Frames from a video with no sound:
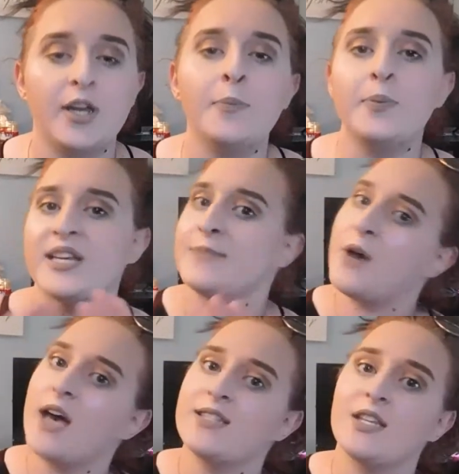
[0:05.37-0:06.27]
here, please
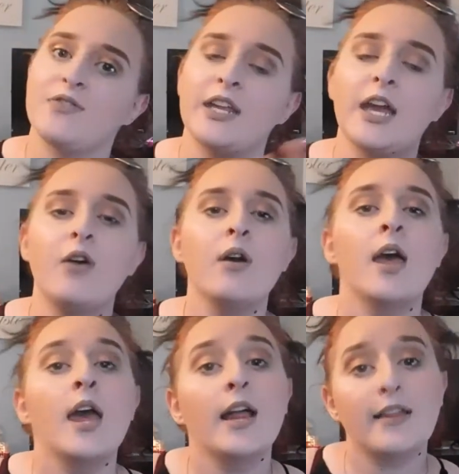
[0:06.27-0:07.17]
pause this video,
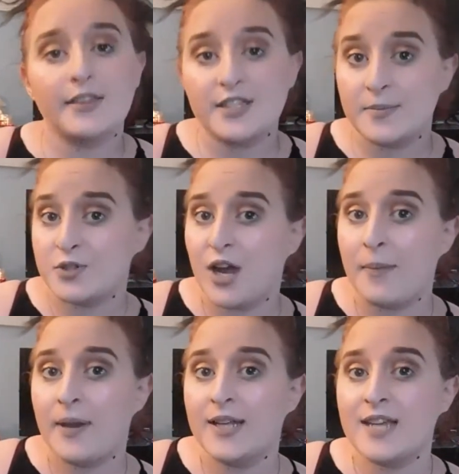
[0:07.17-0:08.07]
click the subscribe
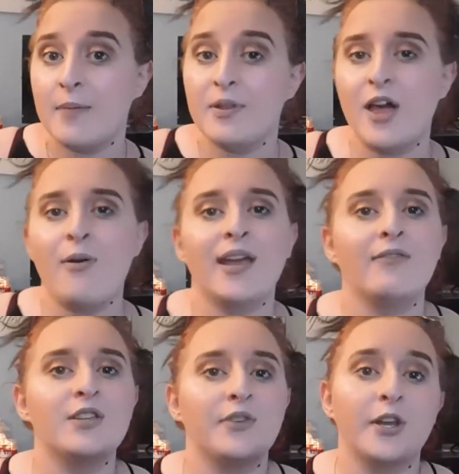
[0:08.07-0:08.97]
button down below, and give
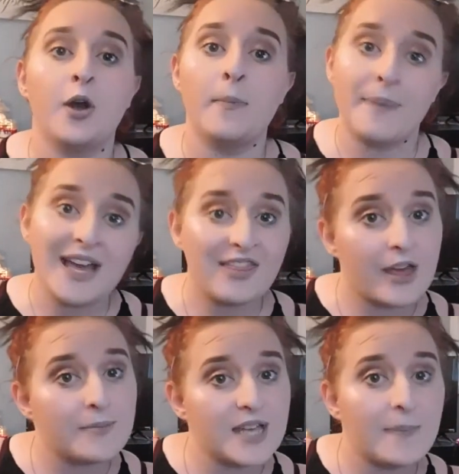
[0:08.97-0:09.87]
this video a big
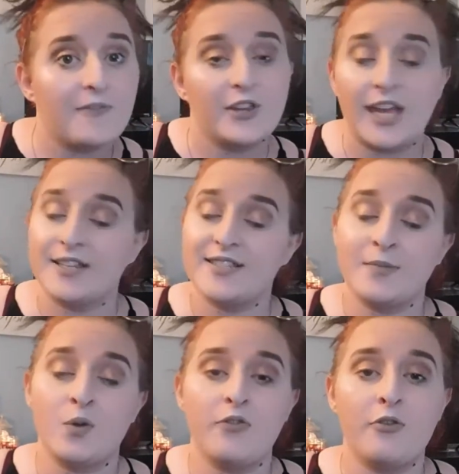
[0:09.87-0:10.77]
thumbs up if you'd like to see
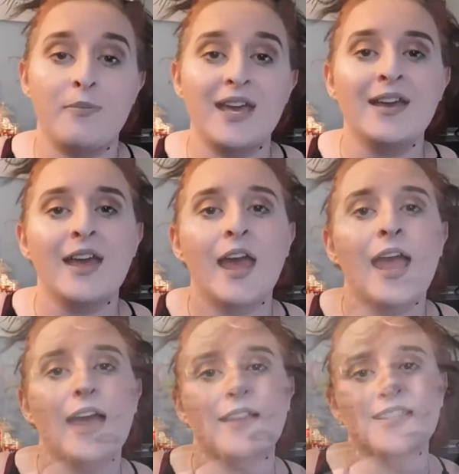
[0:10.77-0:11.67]
more from me.
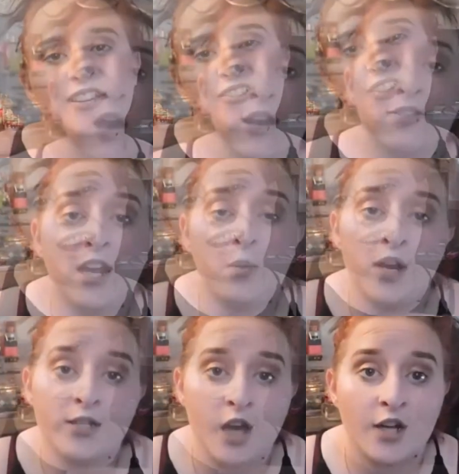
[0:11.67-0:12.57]
And let's get right
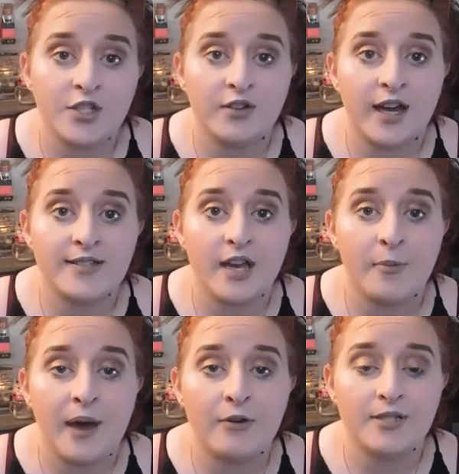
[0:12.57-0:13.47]
into it. talk to you guys
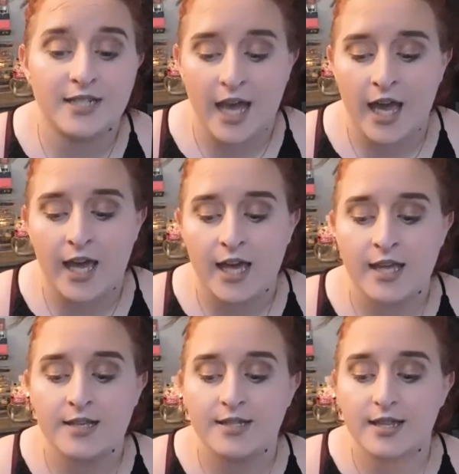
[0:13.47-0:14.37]
about today
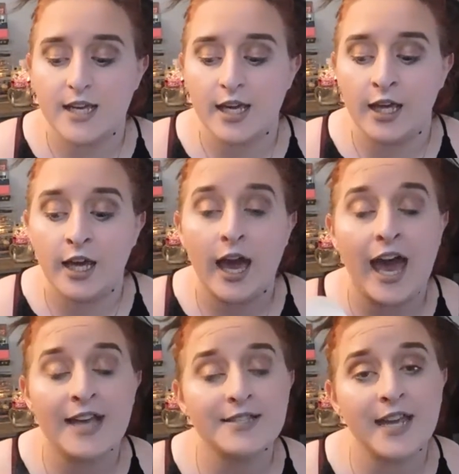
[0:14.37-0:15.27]
is the
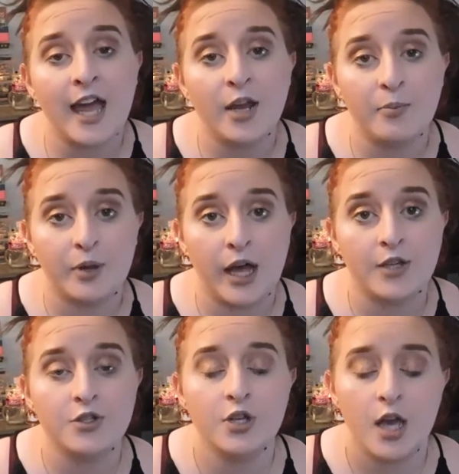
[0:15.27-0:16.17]
Estee Edit
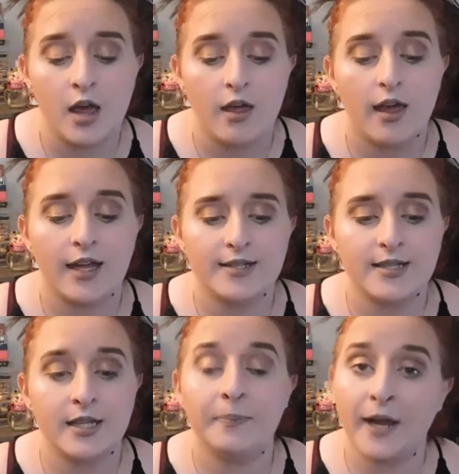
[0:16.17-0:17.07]
Blush. It's
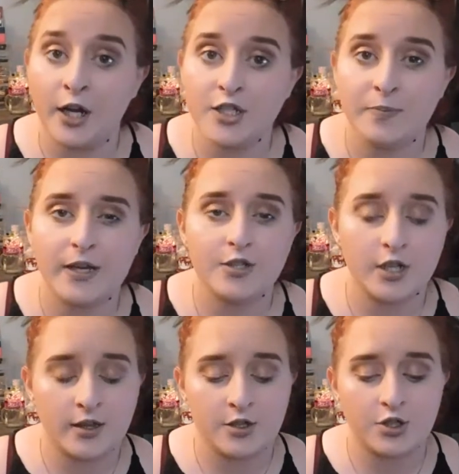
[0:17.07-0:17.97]
the barest blush
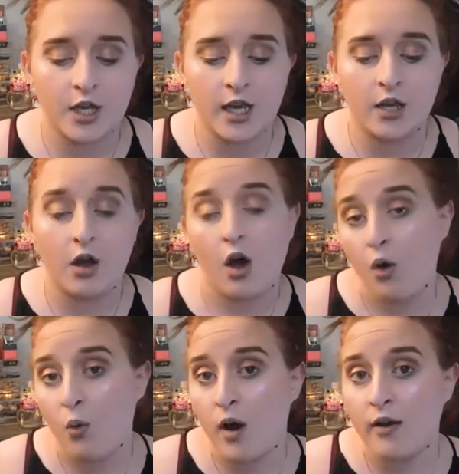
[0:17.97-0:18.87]
in the shade
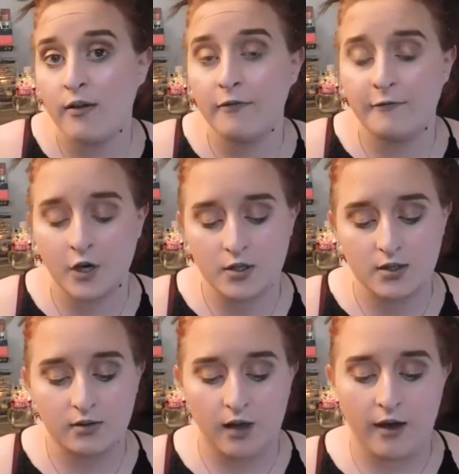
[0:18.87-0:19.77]
01 First
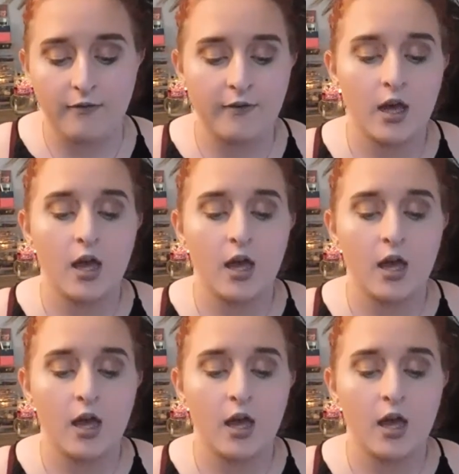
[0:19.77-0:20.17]
Love.